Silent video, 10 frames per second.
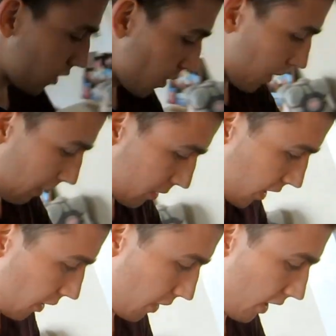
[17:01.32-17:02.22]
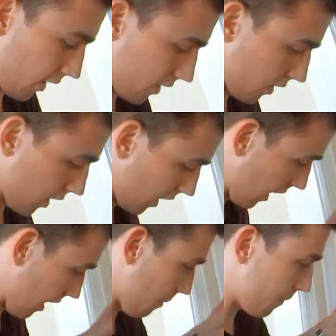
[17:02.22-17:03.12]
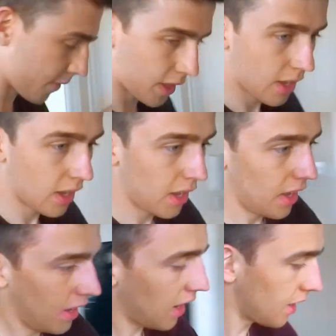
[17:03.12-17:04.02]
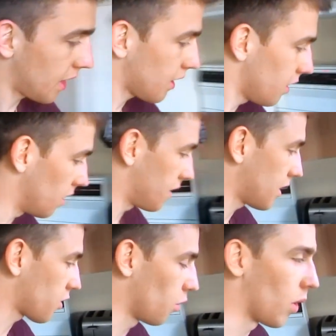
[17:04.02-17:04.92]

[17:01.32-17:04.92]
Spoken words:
I then got, these all